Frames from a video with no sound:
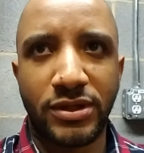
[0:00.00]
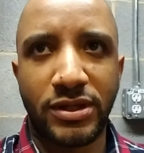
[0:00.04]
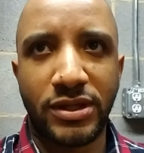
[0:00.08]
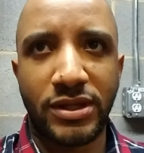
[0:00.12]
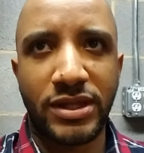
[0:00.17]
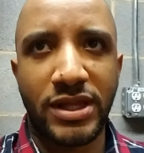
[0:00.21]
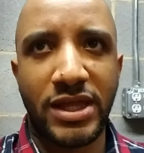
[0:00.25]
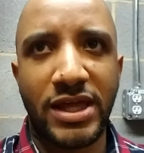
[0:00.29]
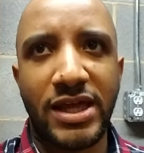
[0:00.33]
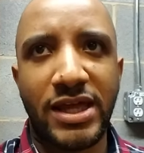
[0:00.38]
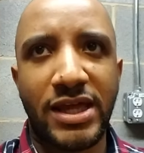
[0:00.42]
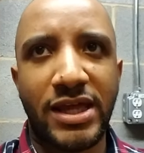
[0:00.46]

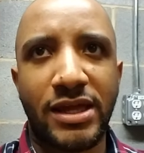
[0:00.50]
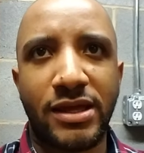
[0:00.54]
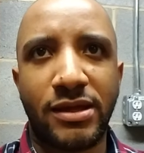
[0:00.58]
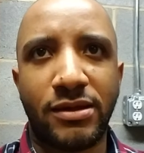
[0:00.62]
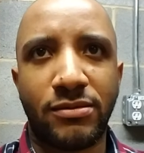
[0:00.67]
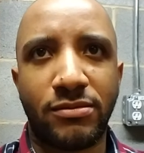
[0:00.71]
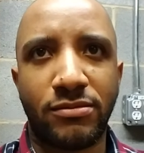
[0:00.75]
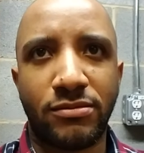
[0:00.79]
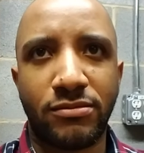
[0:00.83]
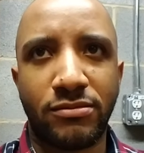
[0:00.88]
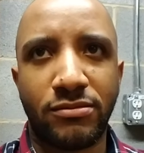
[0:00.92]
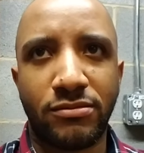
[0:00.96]
they
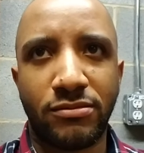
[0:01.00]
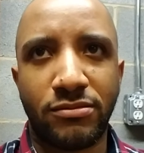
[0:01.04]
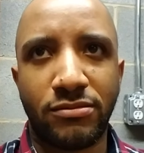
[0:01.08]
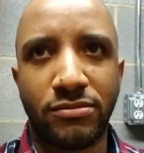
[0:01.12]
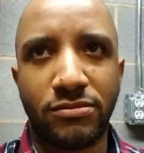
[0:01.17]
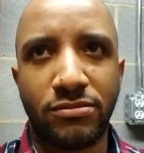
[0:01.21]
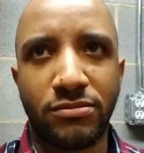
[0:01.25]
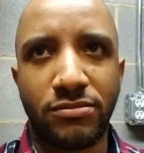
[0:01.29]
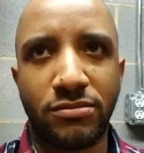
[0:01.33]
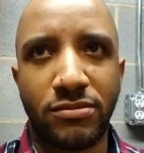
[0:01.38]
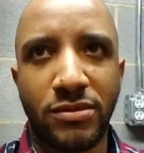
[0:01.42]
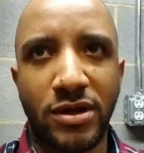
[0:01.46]

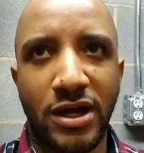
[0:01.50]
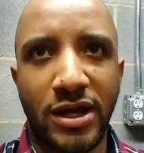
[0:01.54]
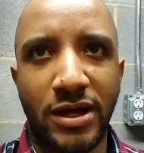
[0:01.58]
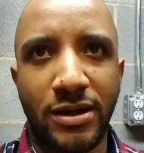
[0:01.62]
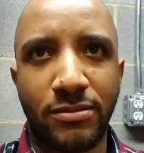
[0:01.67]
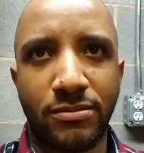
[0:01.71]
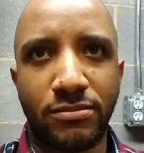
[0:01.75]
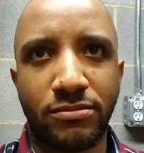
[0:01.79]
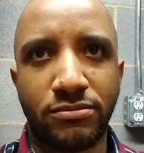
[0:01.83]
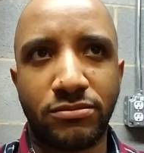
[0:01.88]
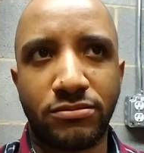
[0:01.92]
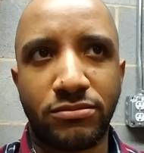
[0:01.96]

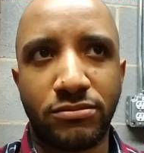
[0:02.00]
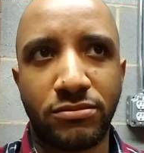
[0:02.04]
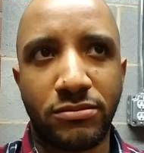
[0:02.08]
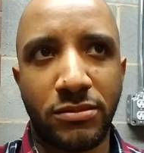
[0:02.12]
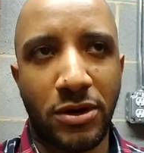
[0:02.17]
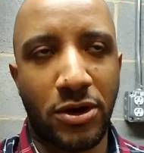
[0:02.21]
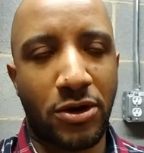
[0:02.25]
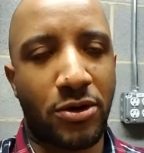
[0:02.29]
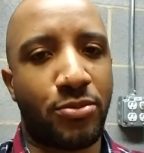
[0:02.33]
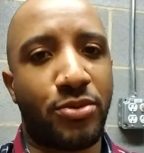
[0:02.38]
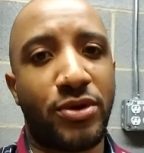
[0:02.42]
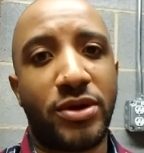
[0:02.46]

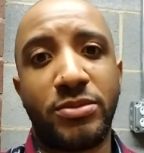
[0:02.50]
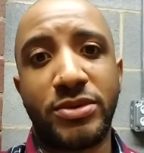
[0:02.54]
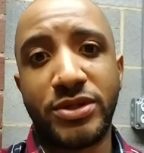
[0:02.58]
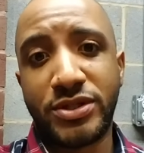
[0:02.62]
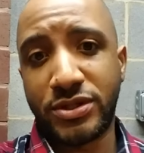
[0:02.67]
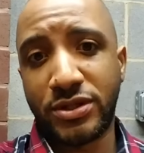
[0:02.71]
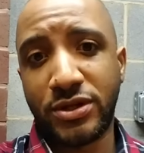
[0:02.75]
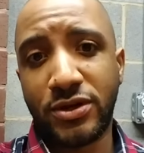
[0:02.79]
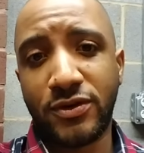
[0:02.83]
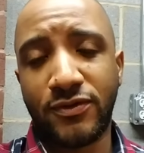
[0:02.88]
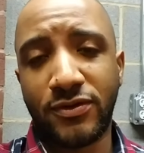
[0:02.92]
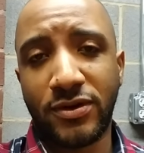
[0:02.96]
are pretty
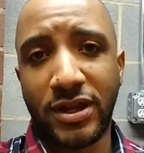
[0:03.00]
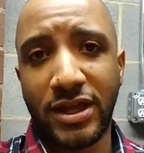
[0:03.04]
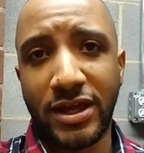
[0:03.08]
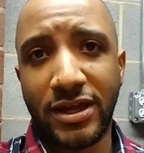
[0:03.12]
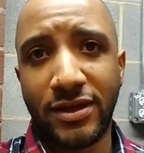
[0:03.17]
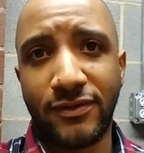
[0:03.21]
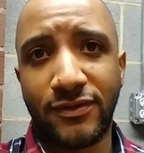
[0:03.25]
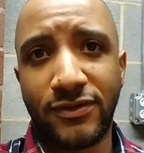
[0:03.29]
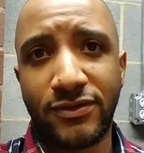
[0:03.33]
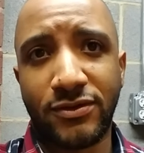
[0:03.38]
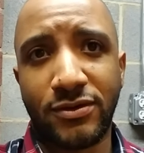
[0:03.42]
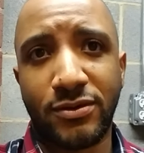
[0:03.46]
much there for
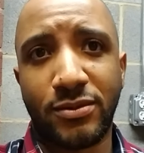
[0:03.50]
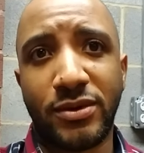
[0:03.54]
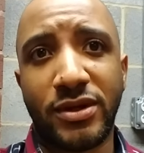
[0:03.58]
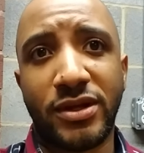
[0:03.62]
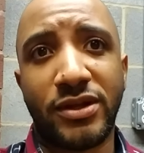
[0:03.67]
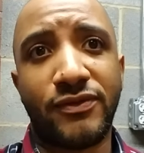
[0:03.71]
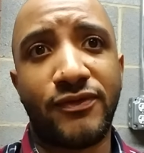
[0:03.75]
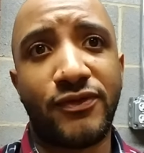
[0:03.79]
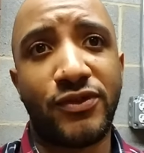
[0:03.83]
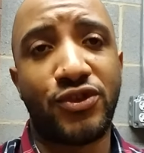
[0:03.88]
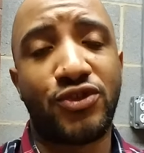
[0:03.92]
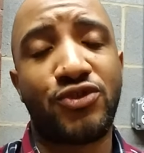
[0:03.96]
life. So
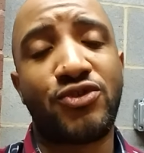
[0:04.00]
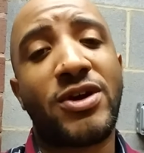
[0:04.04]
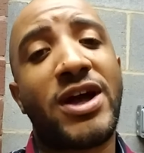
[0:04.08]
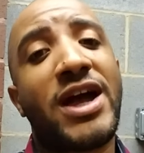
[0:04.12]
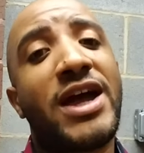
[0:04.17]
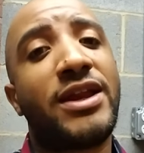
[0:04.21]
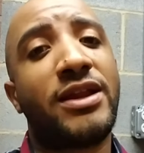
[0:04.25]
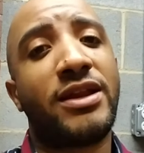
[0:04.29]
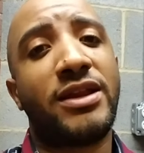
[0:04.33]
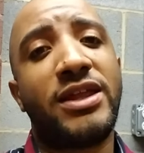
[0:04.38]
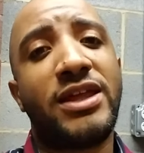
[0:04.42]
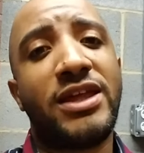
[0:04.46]
if you
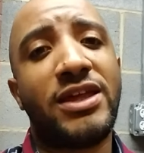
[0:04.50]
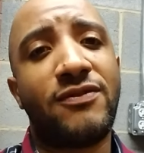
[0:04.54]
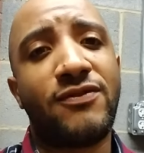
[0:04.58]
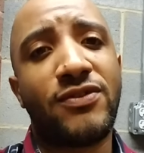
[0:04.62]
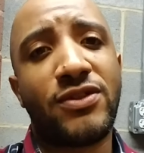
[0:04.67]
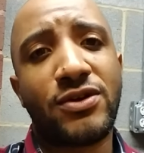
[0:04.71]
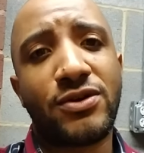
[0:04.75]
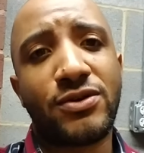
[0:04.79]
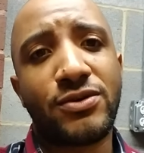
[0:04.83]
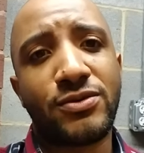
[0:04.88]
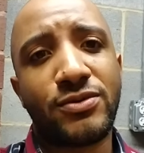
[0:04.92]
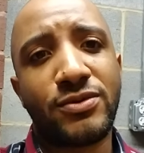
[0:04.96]
try to leave,
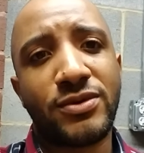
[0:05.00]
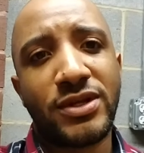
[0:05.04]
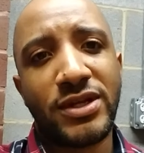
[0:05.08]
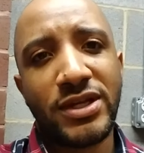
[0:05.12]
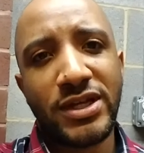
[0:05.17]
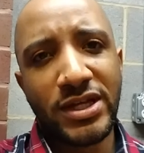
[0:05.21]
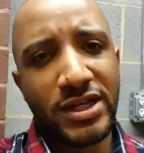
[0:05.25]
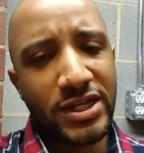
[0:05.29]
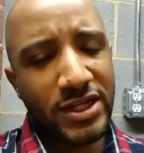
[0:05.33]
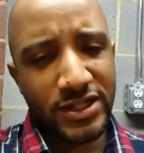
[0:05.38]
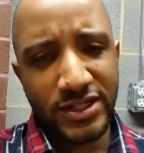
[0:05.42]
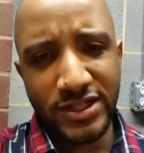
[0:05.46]
though,
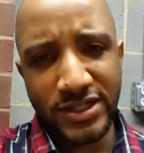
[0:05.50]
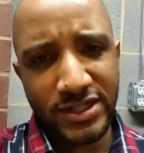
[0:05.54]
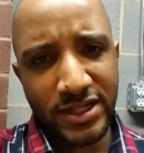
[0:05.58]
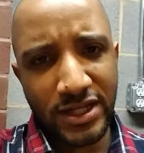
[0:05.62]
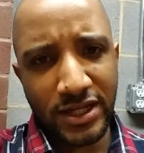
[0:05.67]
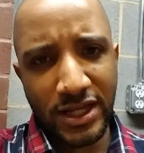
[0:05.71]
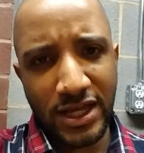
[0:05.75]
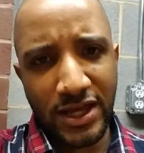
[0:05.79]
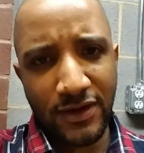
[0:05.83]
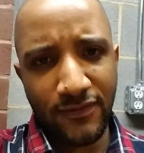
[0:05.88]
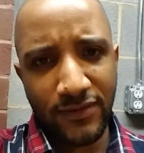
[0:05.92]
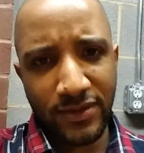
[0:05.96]
she's
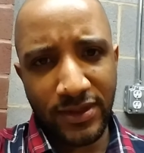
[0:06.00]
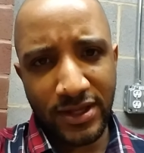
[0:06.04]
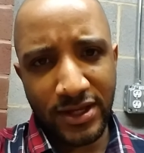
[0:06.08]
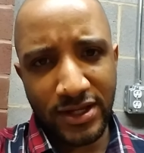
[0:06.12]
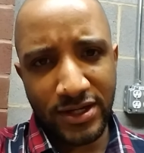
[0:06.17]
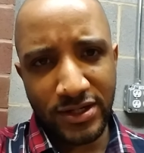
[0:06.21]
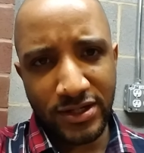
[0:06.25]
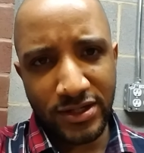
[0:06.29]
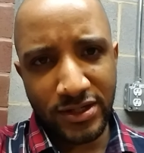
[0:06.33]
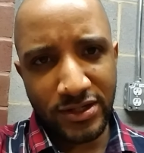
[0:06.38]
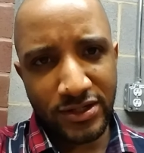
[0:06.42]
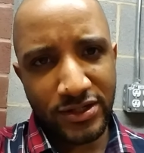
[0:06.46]
not having
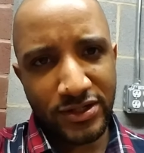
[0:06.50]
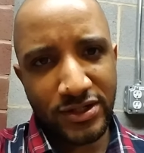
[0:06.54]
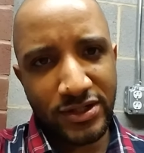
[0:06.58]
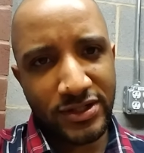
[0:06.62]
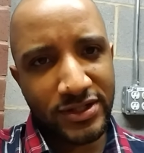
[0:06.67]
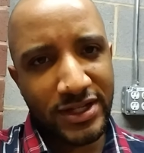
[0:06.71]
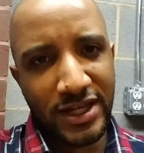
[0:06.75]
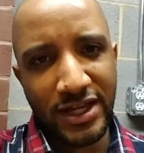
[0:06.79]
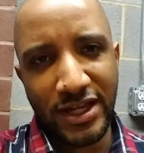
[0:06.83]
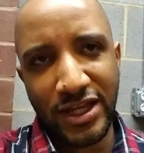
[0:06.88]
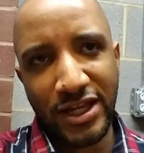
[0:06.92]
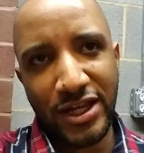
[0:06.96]
that. She's
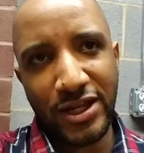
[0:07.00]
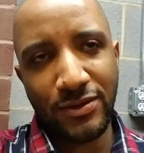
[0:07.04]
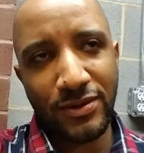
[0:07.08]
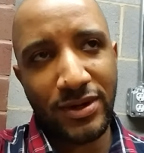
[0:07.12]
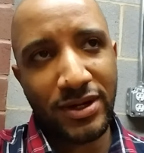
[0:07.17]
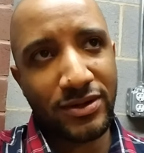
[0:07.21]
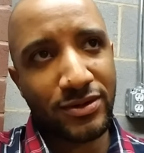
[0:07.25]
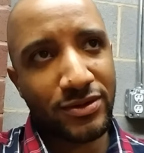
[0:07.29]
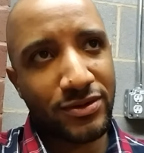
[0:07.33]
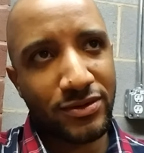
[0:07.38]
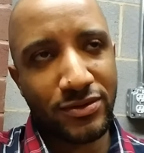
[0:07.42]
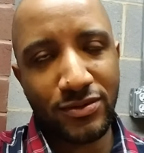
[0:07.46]
taking you
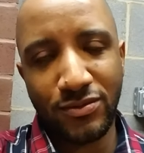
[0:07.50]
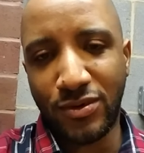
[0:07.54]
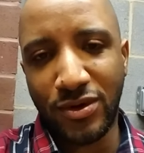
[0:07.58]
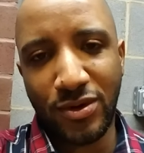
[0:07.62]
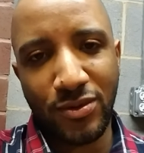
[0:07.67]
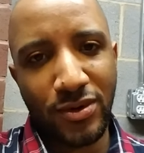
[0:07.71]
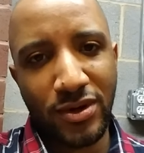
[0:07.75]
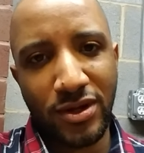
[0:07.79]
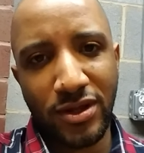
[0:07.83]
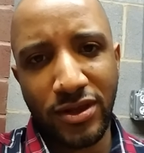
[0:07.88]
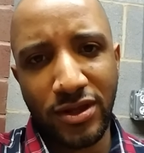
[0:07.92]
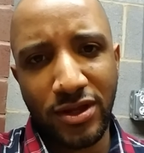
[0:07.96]
out one
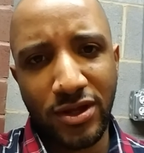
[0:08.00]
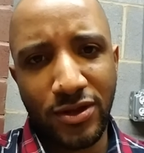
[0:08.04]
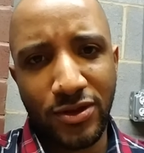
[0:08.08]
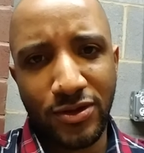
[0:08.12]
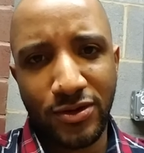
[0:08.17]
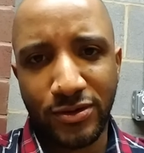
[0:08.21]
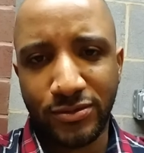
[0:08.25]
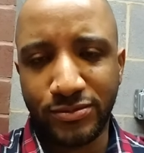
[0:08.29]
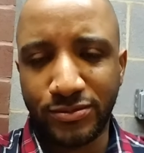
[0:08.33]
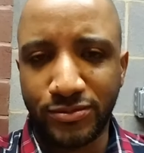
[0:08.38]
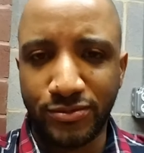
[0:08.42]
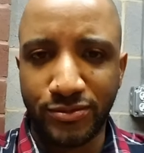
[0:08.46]
way or the
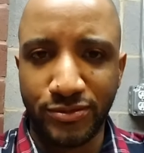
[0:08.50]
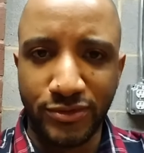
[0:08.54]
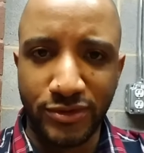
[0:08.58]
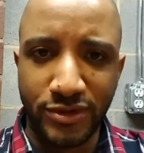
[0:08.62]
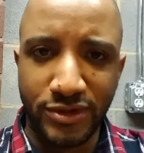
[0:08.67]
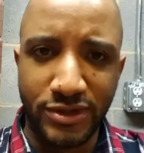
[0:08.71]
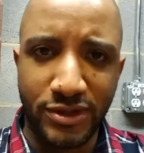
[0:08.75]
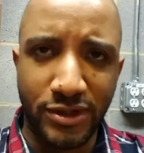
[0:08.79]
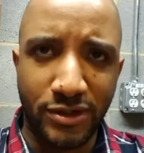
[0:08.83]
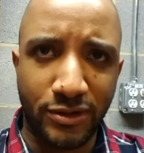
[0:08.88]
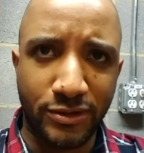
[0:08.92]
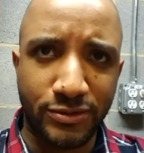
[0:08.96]
other.
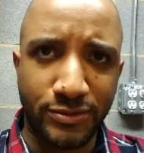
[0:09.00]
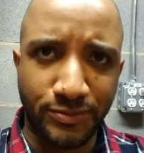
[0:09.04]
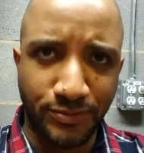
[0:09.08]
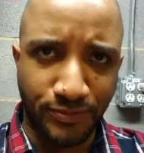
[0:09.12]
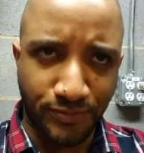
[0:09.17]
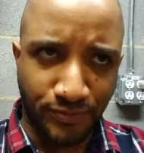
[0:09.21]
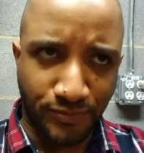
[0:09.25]
So